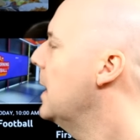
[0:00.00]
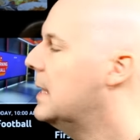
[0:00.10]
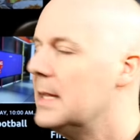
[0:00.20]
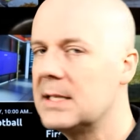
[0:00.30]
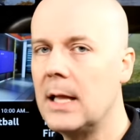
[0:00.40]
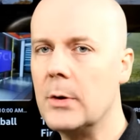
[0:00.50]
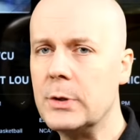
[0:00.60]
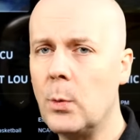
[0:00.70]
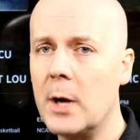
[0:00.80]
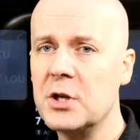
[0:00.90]
and this allows
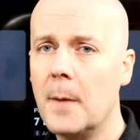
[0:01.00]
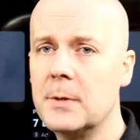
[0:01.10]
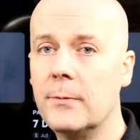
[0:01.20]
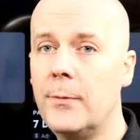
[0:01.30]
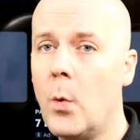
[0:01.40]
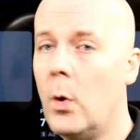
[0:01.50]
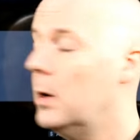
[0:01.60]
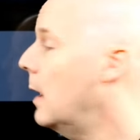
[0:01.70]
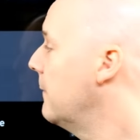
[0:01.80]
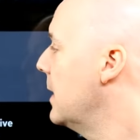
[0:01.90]
you to watch up to
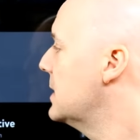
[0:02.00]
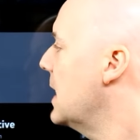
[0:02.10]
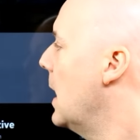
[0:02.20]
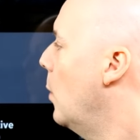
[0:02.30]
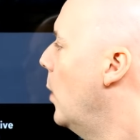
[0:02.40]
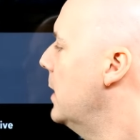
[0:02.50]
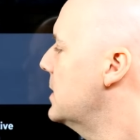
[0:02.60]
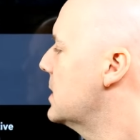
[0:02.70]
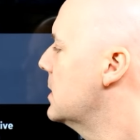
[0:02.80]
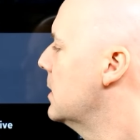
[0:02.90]
four events at
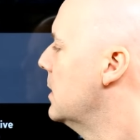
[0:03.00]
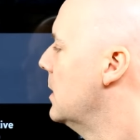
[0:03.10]
once